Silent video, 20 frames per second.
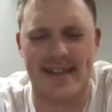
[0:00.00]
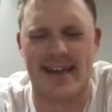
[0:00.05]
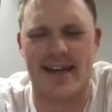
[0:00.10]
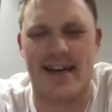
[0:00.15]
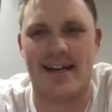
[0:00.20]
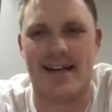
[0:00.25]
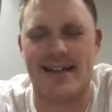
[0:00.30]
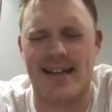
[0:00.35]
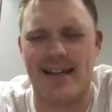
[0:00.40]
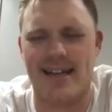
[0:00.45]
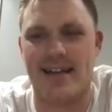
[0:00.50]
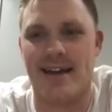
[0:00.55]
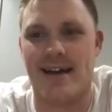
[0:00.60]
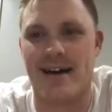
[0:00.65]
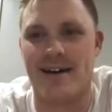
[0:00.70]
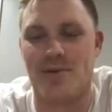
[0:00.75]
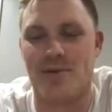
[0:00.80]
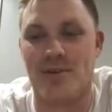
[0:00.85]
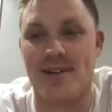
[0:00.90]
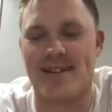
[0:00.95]
I did
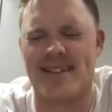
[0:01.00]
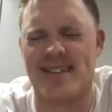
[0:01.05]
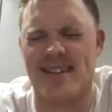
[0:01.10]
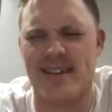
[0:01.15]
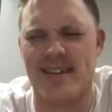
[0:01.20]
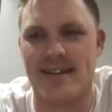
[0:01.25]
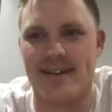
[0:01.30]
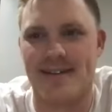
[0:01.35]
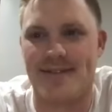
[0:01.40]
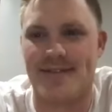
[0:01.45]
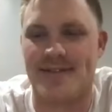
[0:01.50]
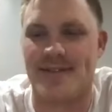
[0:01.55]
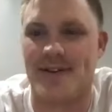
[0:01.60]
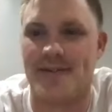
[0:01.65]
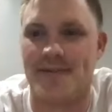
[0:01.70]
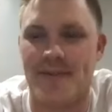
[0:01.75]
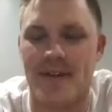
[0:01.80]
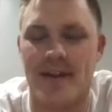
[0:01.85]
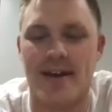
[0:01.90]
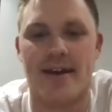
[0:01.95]
not press send. So
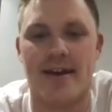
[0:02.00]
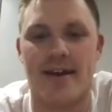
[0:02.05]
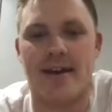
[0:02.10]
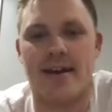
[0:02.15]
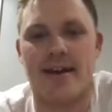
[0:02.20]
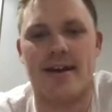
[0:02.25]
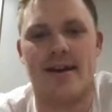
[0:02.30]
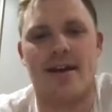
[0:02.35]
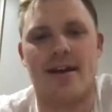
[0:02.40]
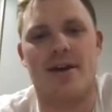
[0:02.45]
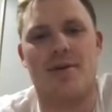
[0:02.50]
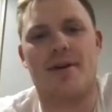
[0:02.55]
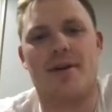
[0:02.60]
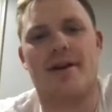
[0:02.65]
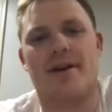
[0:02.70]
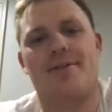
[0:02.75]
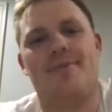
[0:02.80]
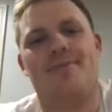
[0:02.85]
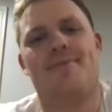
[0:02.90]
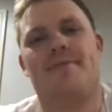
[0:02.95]
there we
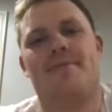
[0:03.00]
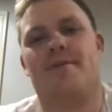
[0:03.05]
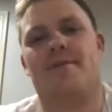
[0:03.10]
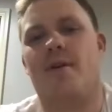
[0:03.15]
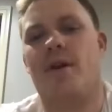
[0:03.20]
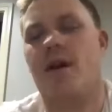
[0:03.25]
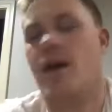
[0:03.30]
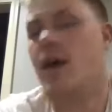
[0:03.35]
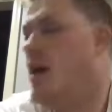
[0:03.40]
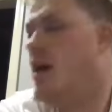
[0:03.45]
go. So,